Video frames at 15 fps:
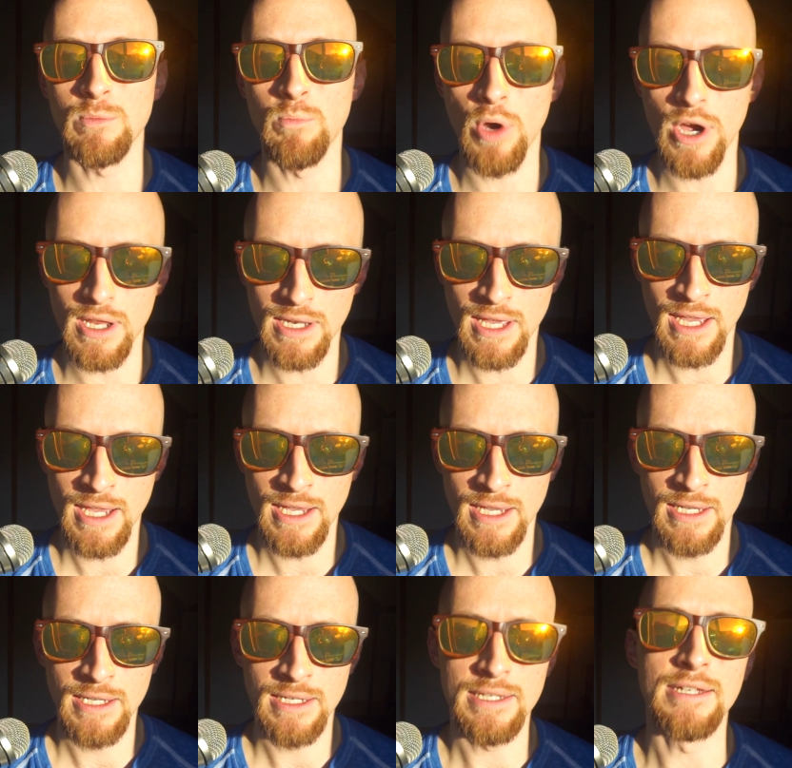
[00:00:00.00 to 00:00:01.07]
But
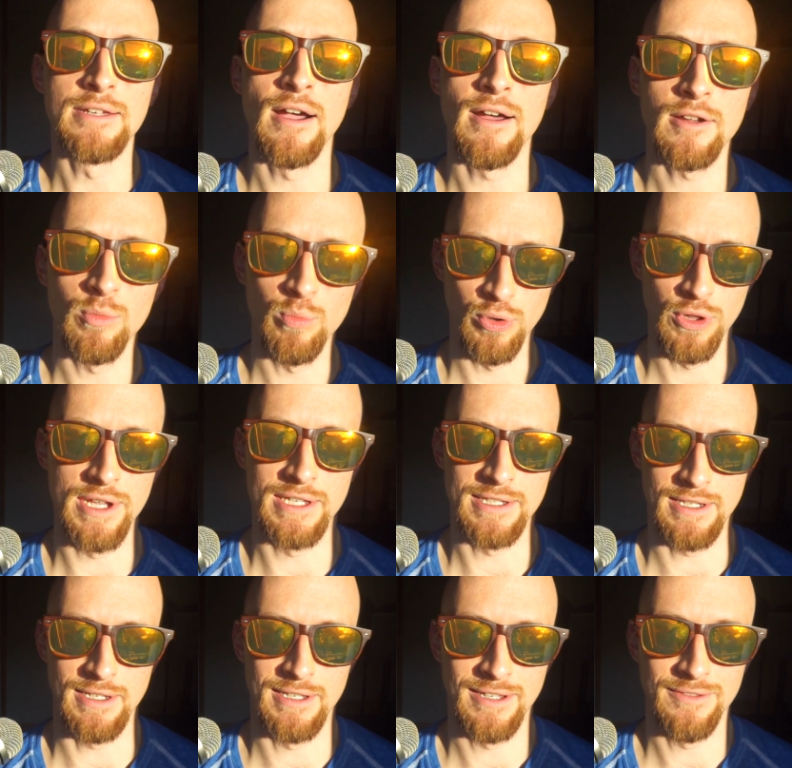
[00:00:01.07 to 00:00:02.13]
he got
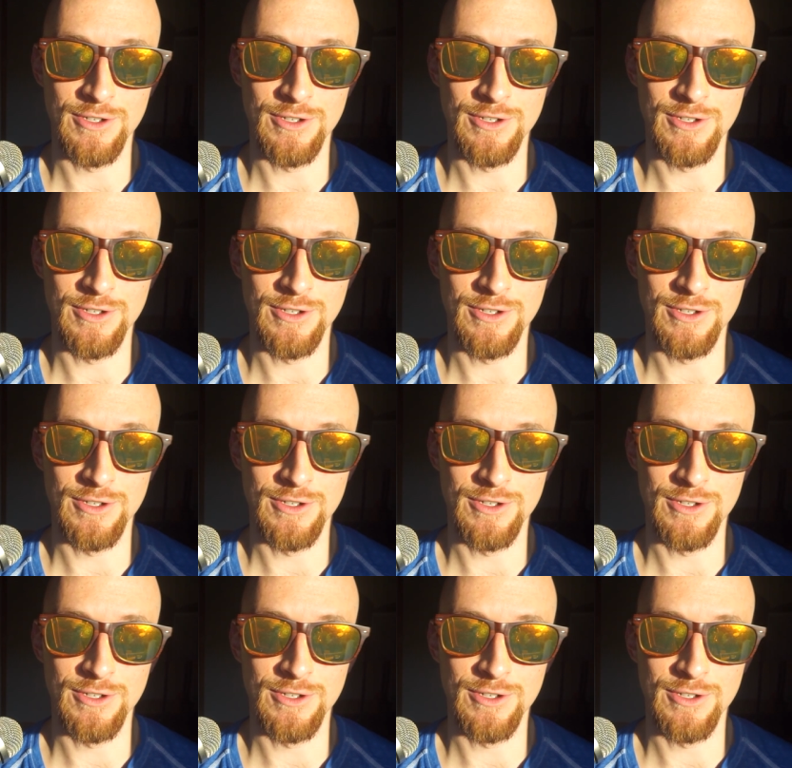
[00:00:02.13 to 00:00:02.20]
complacent.